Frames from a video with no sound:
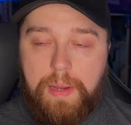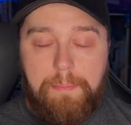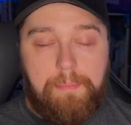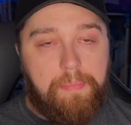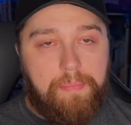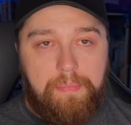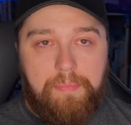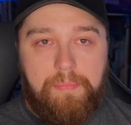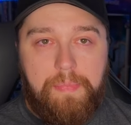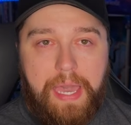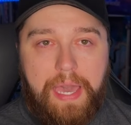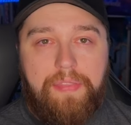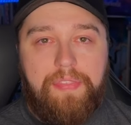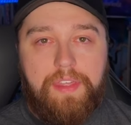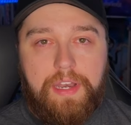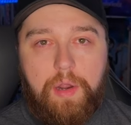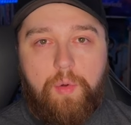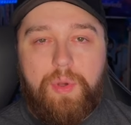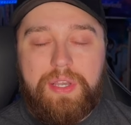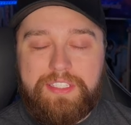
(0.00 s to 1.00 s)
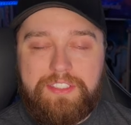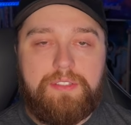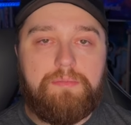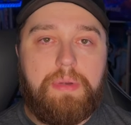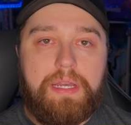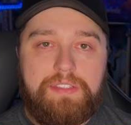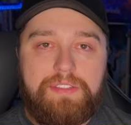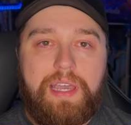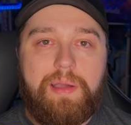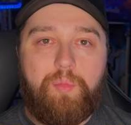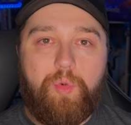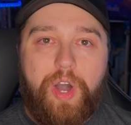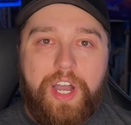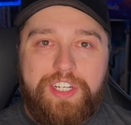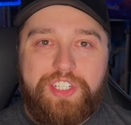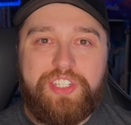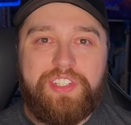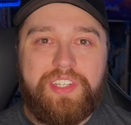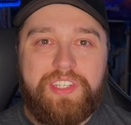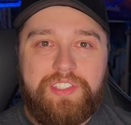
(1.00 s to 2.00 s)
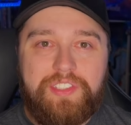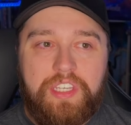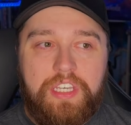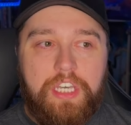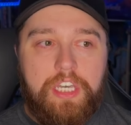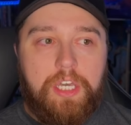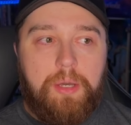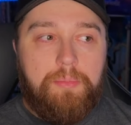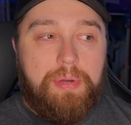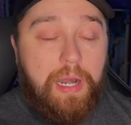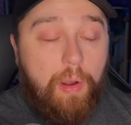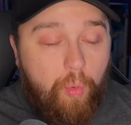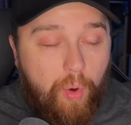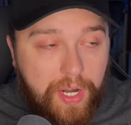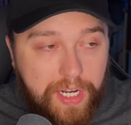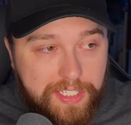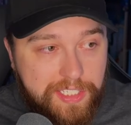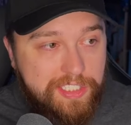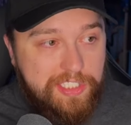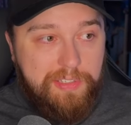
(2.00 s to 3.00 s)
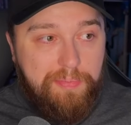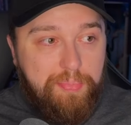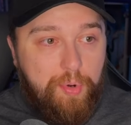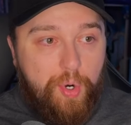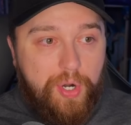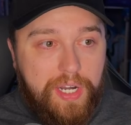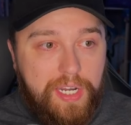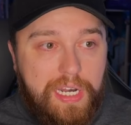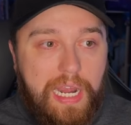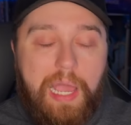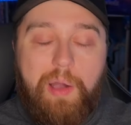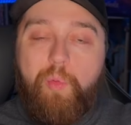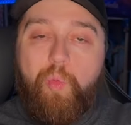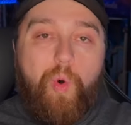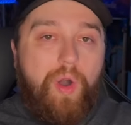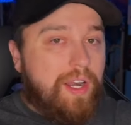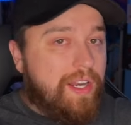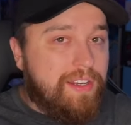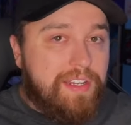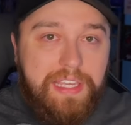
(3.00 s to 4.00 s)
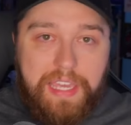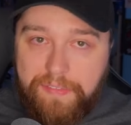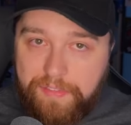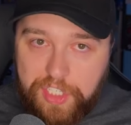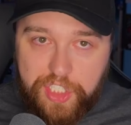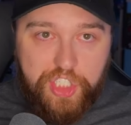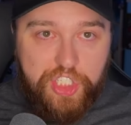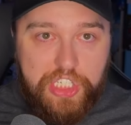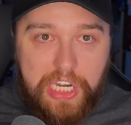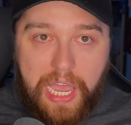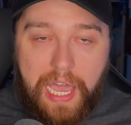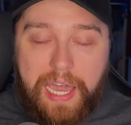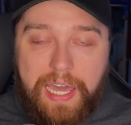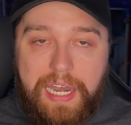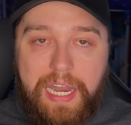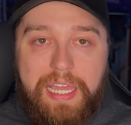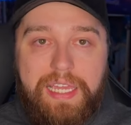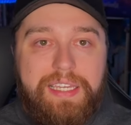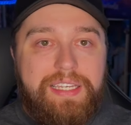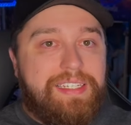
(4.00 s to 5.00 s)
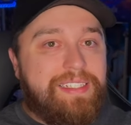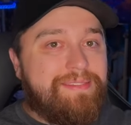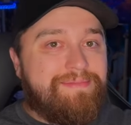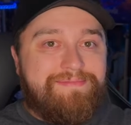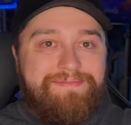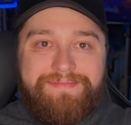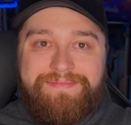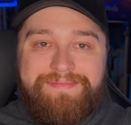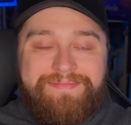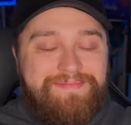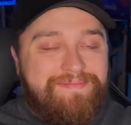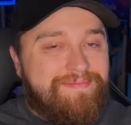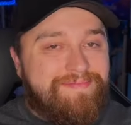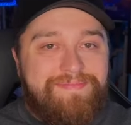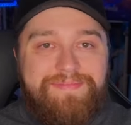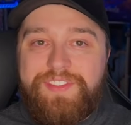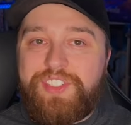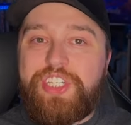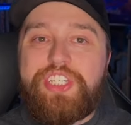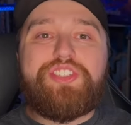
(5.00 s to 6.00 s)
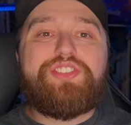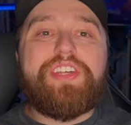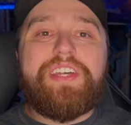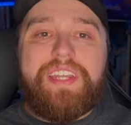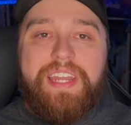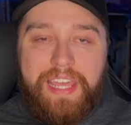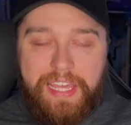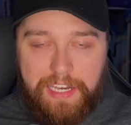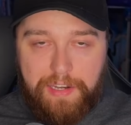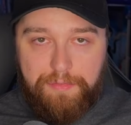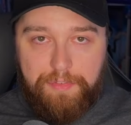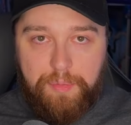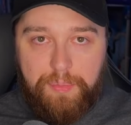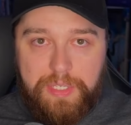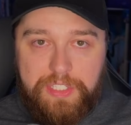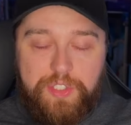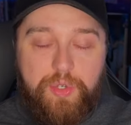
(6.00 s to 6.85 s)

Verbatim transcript: I'm mad that I wasted my time watching this. But I wanted to support it. I wanted to give it a shot. Just didn't hit it for me.